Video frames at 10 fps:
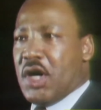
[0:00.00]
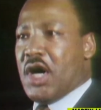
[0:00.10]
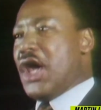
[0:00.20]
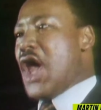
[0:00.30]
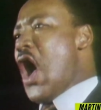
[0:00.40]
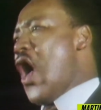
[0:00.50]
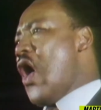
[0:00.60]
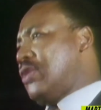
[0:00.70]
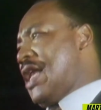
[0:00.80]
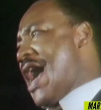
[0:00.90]
a
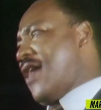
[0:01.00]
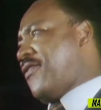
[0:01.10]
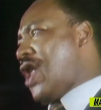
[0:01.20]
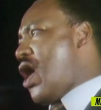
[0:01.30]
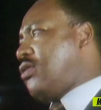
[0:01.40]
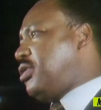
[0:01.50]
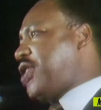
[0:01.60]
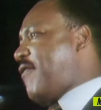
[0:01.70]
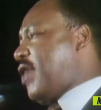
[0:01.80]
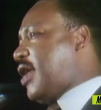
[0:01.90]
long life.
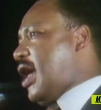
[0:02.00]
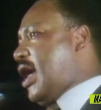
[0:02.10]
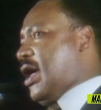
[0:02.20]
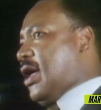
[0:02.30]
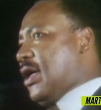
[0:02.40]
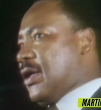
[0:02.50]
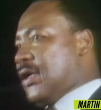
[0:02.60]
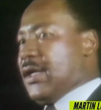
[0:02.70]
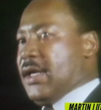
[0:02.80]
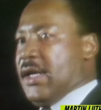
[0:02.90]
Longevity
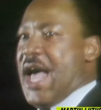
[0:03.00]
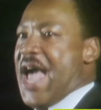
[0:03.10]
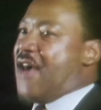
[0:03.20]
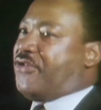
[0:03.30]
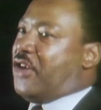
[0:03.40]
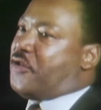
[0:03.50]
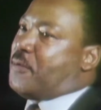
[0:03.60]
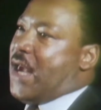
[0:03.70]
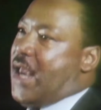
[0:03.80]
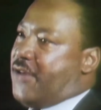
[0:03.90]
has its
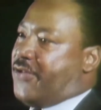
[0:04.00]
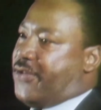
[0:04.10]
place.